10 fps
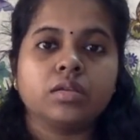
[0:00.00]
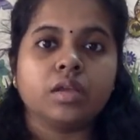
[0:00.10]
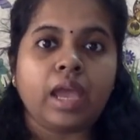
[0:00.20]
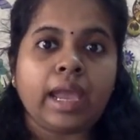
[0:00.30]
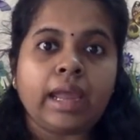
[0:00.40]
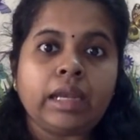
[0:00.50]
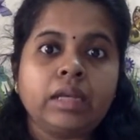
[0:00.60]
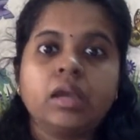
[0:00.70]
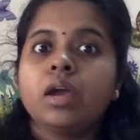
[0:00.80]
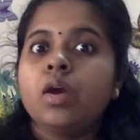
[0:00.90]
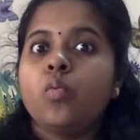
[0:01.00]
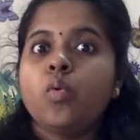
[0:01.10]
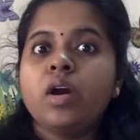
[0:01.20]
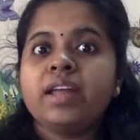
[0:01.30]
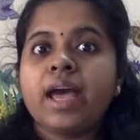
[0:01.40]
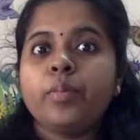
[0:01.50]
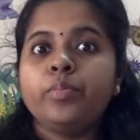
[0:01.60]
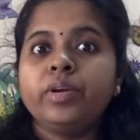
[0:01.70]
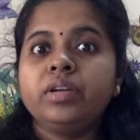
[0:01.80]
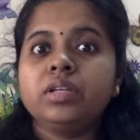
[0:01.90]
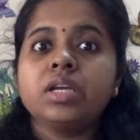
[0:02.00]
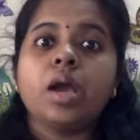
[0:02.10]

And what happened?